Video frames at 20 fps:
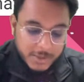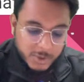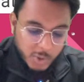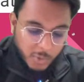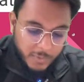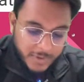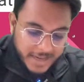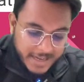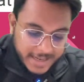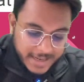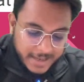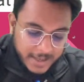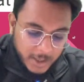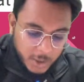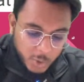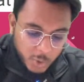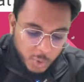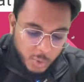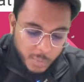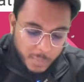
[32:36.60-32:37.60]
So we need
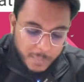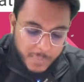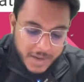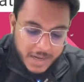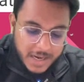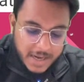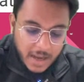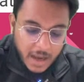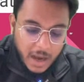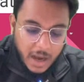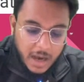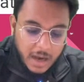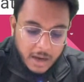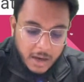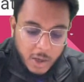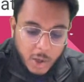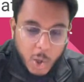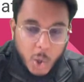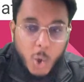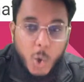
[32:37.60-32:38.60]
to build a
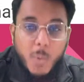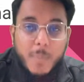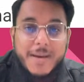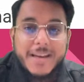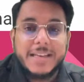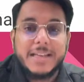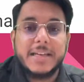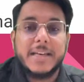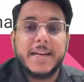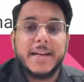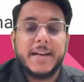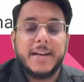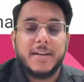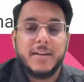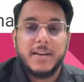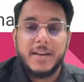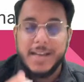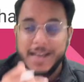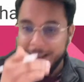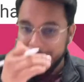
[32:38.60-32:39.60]
global grid.
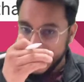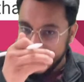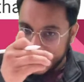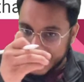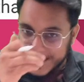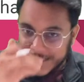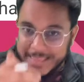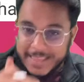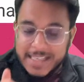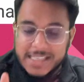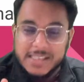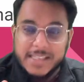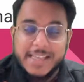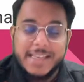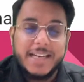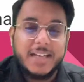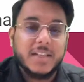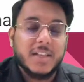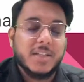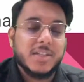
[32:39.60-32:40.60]
In this
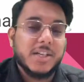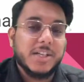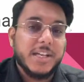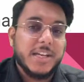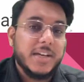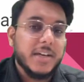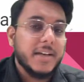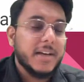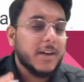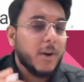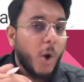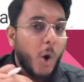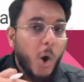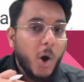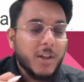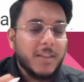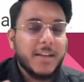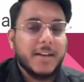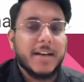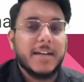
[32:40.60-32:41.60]
electricity grid,
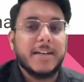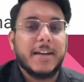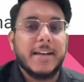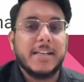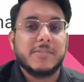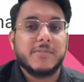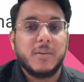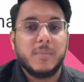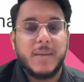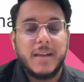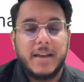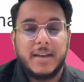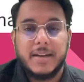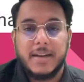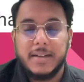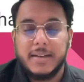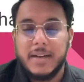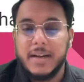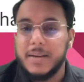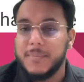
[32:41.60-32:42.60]
all the countries will be
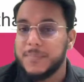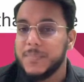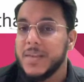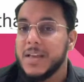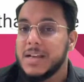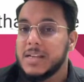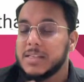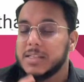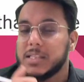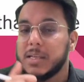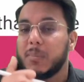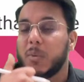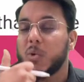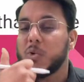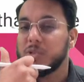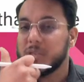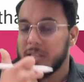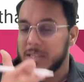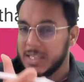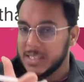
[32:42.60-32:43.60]
connected.
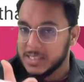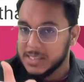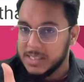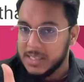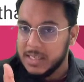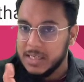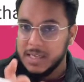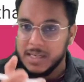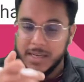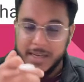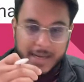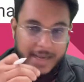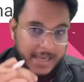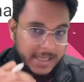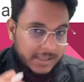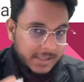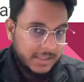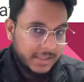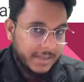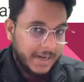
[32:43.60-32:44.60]
Suppose the sun
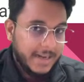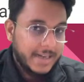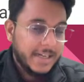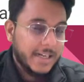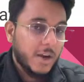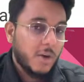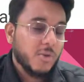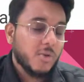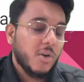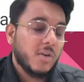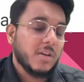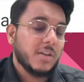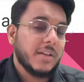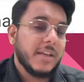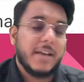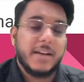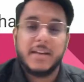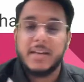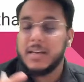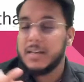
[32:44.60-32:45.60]
is right now not
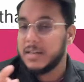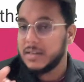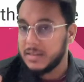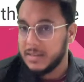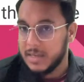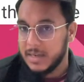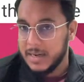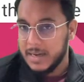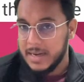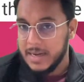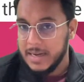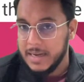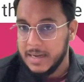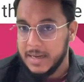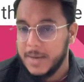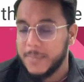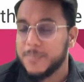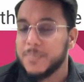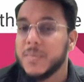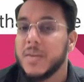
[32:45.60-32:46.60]
there in the
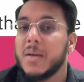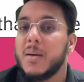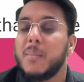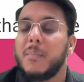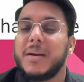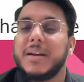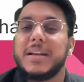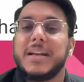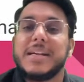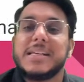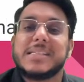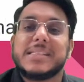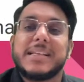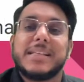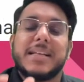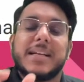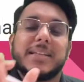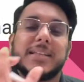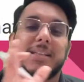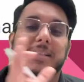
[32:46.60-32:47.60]
India, but let's say
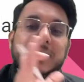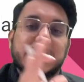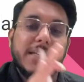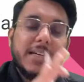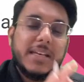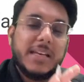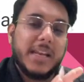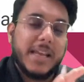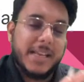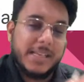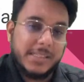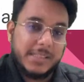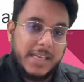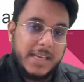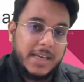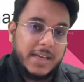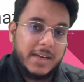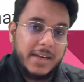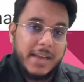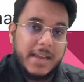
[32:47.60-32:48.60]
that the sun is
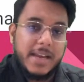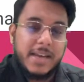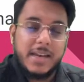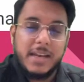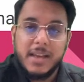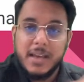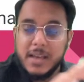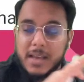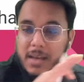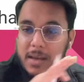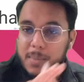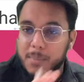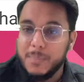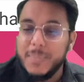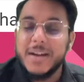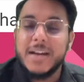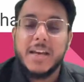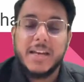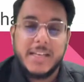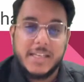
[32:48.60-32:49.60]
there in
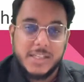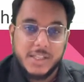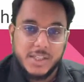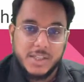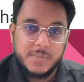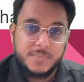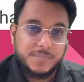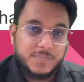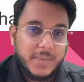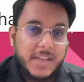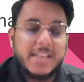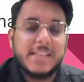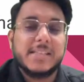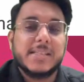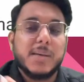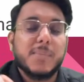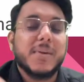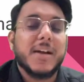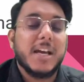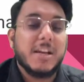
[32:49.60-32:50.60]
Middle East, in
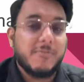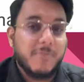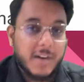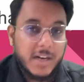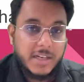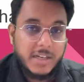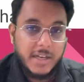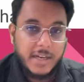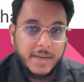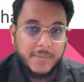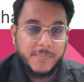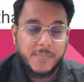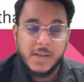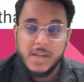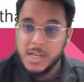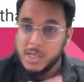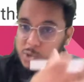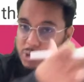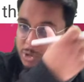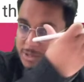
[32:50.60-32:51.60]
some Gulf country.
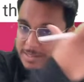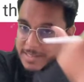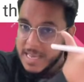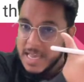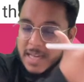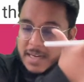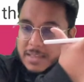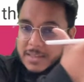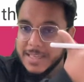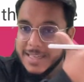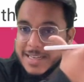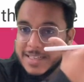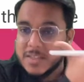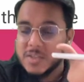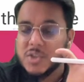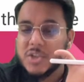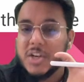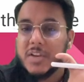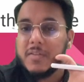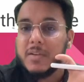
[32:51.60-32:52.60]
So there the
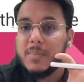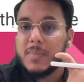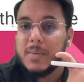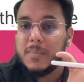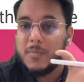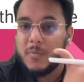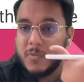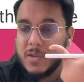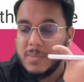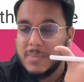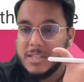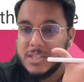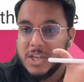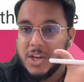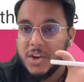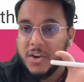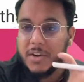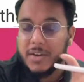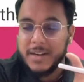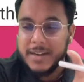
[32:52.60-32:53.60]
electricity will be
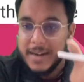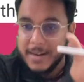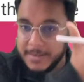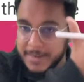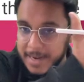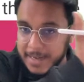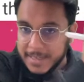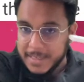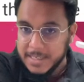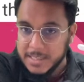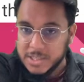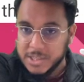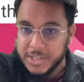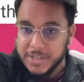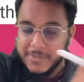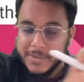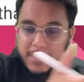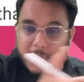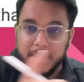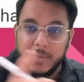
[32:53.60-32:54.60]
generated, and that electricity
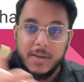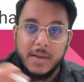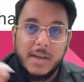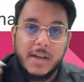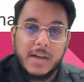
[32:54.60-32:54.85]
will be